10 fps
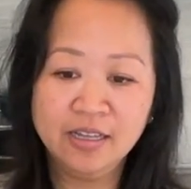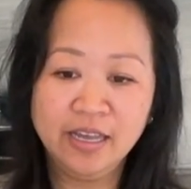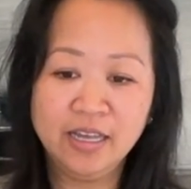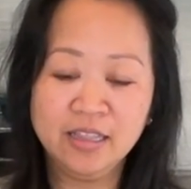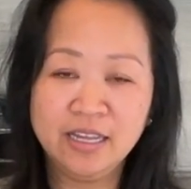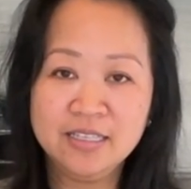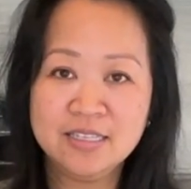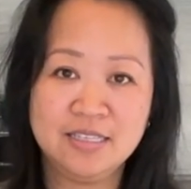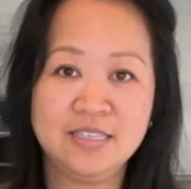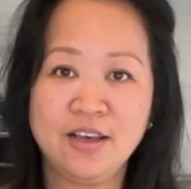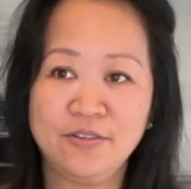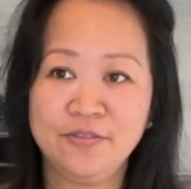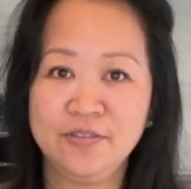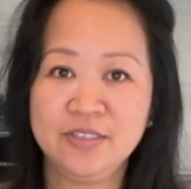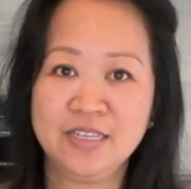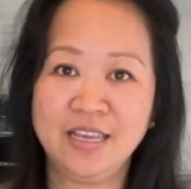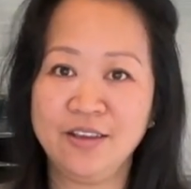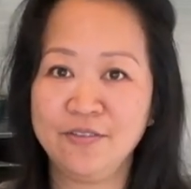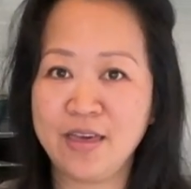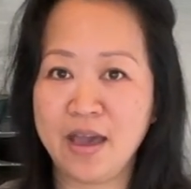it lends itself to
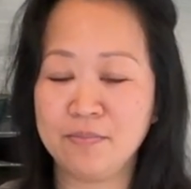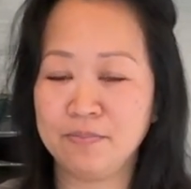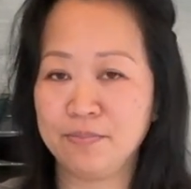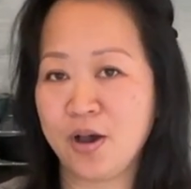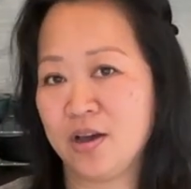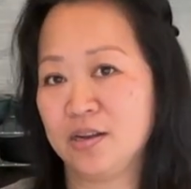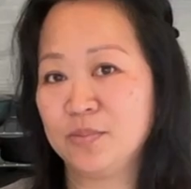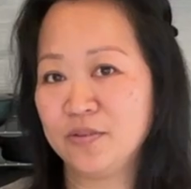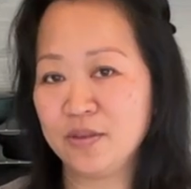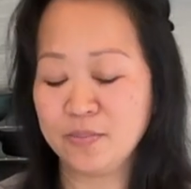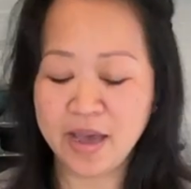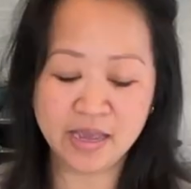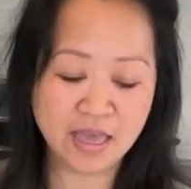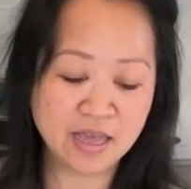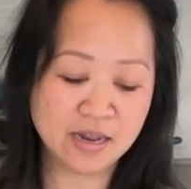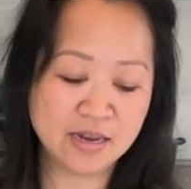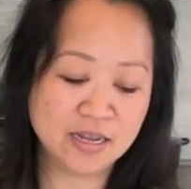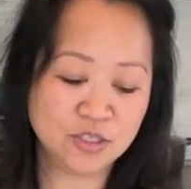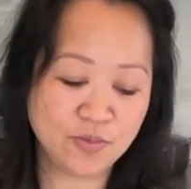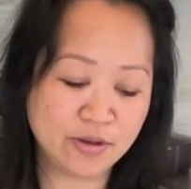give that bottom of the baguette a
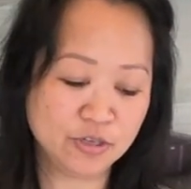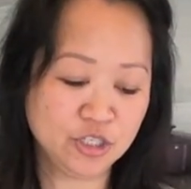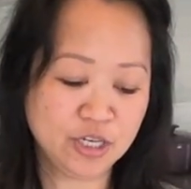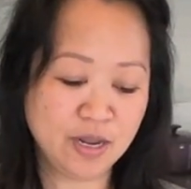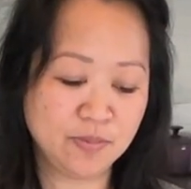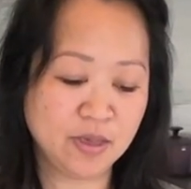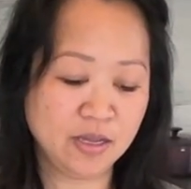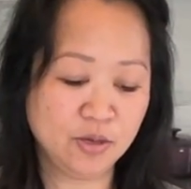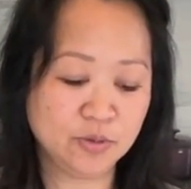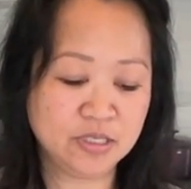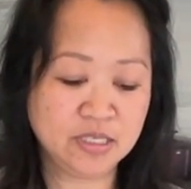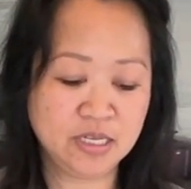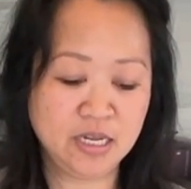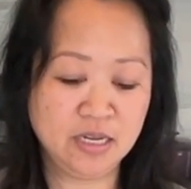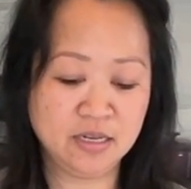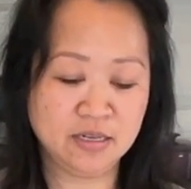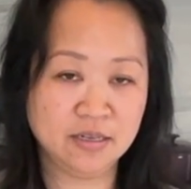nice rounded shape that you would see